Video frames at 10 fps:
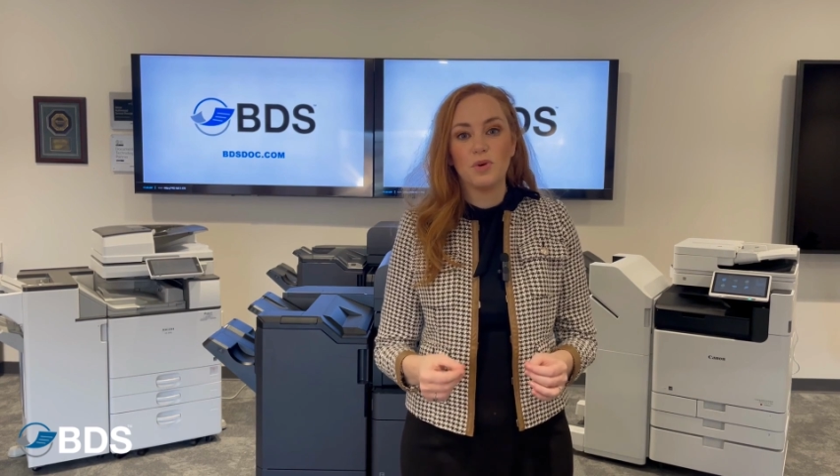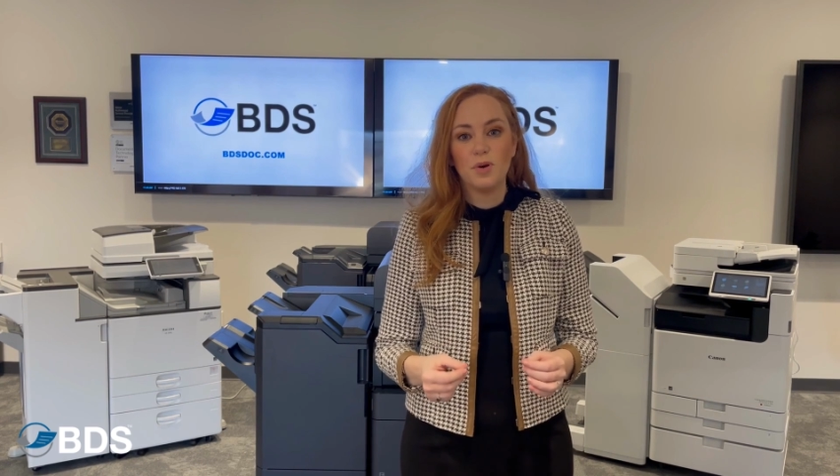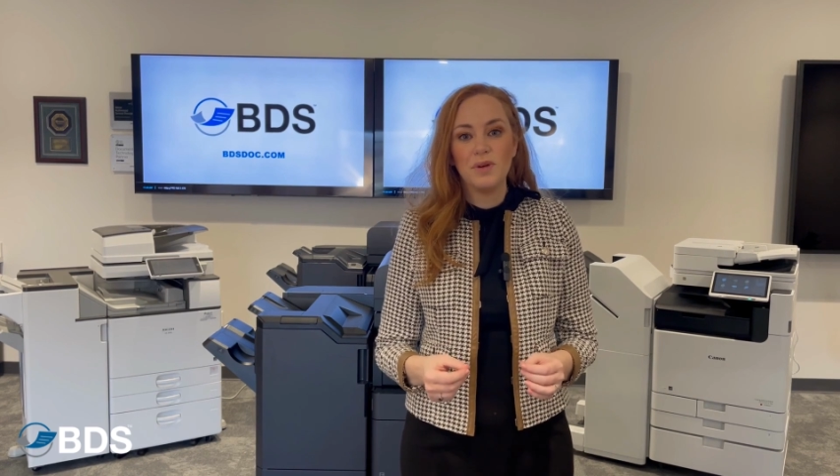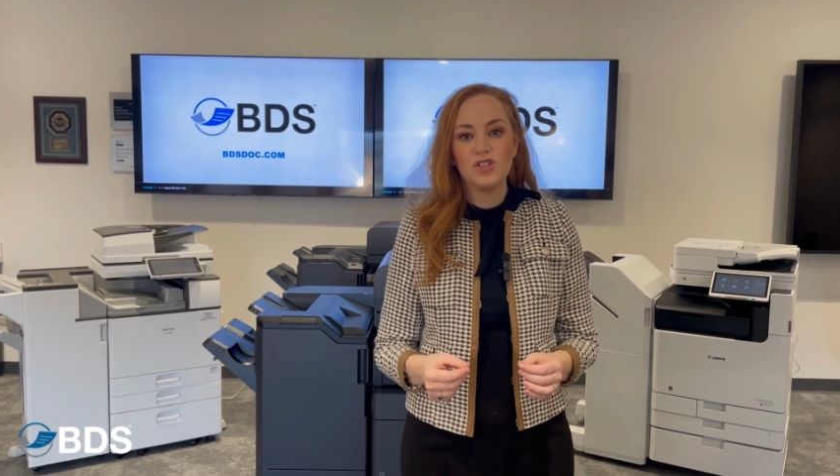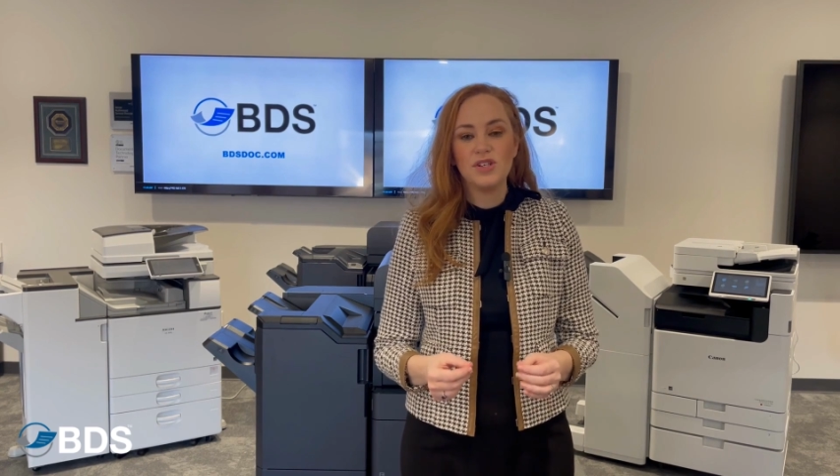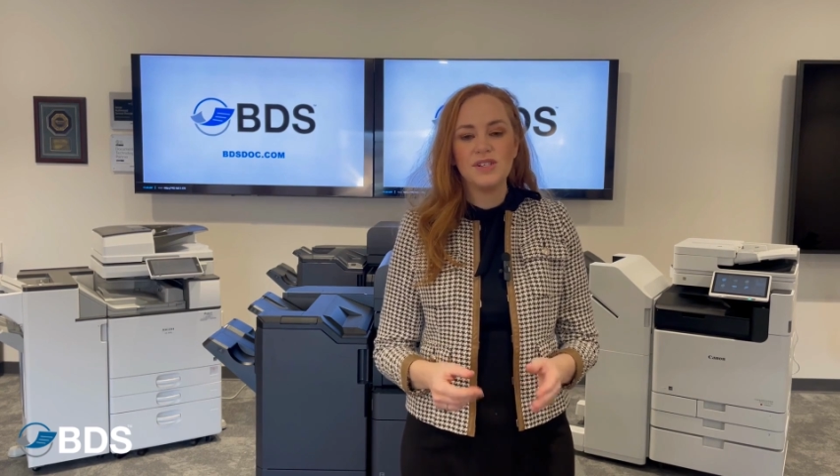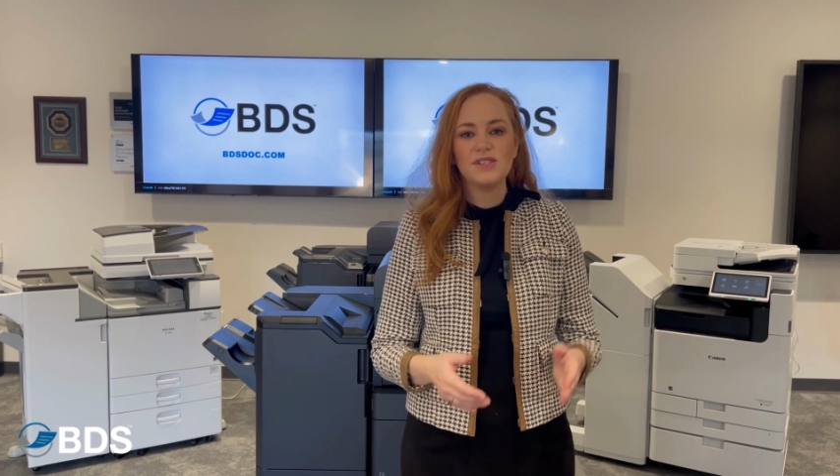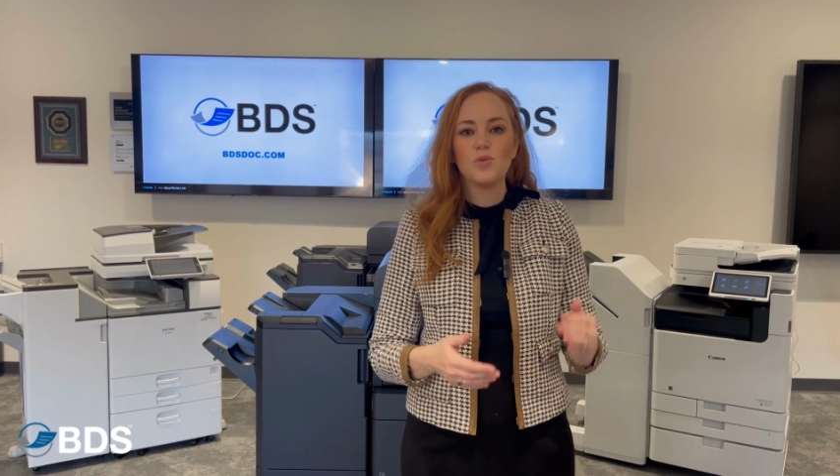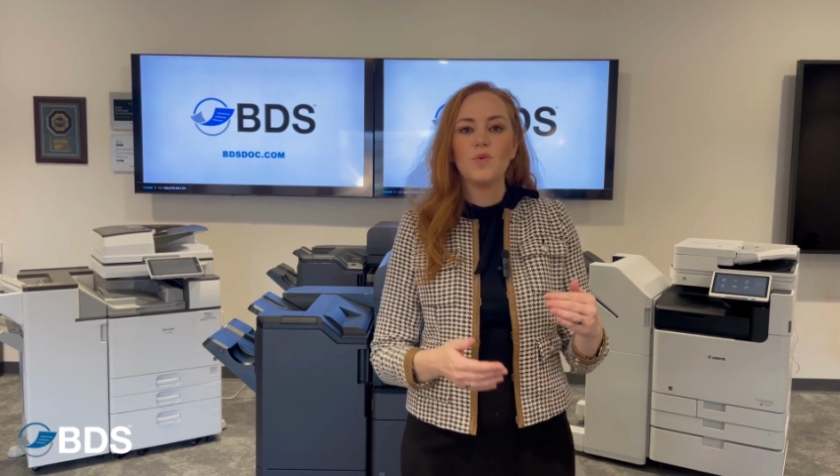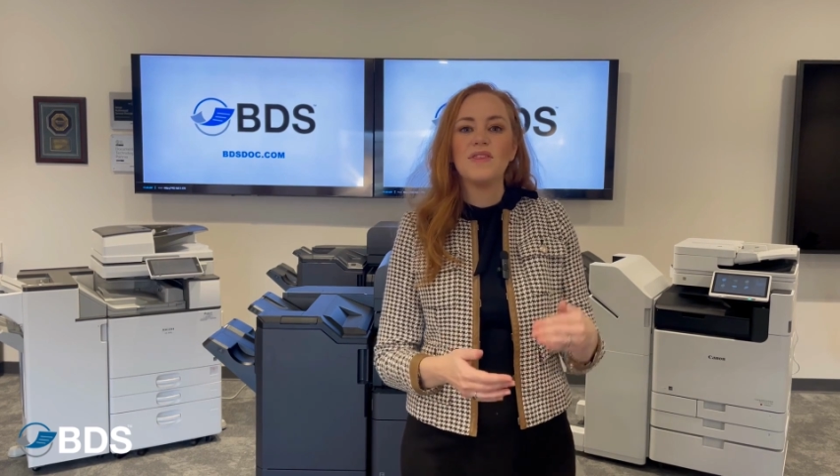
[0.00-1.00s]

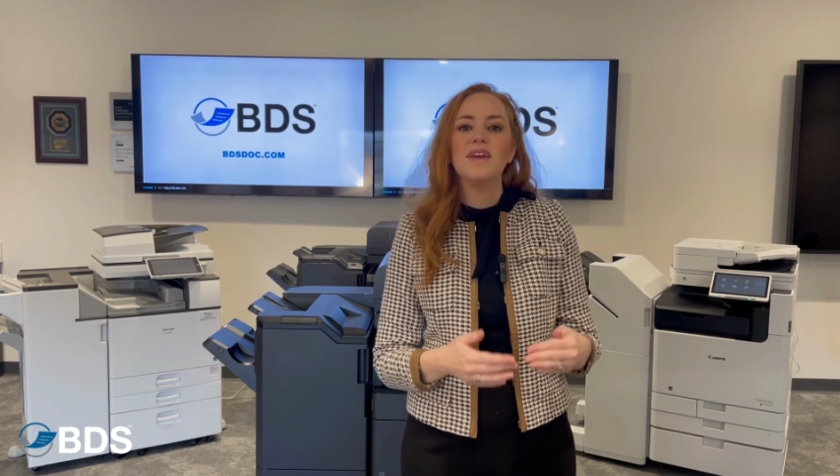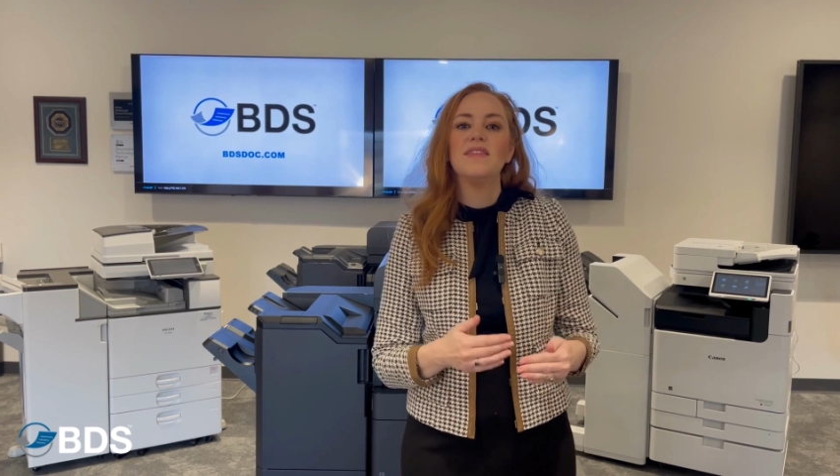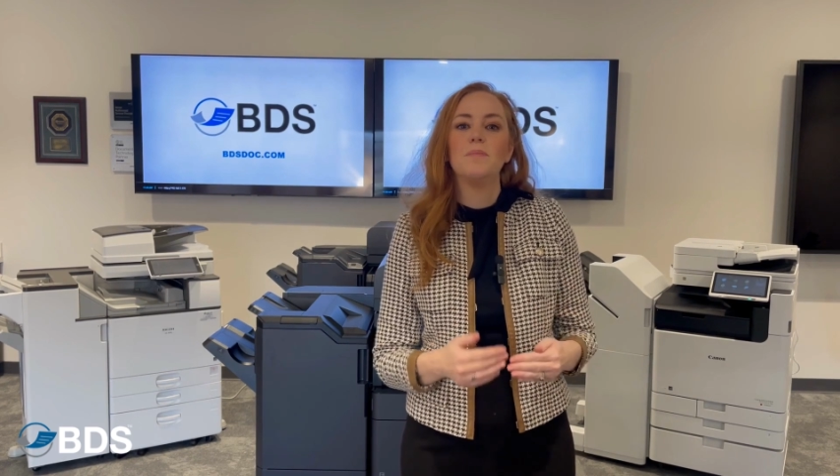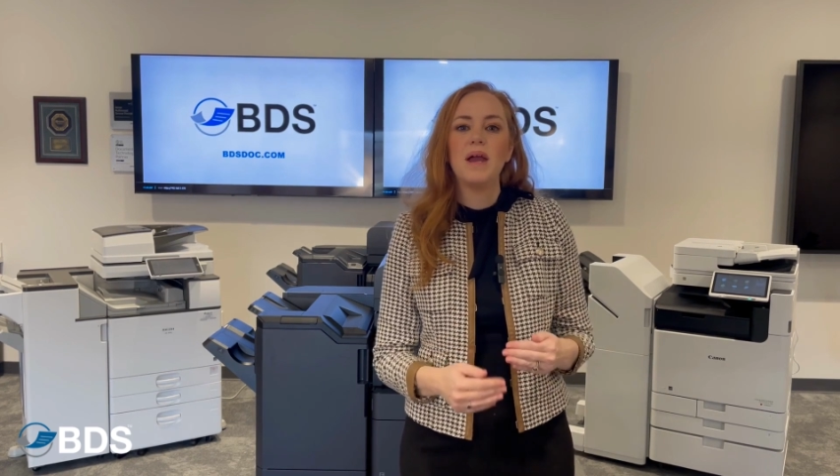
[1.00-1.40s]
permissions within the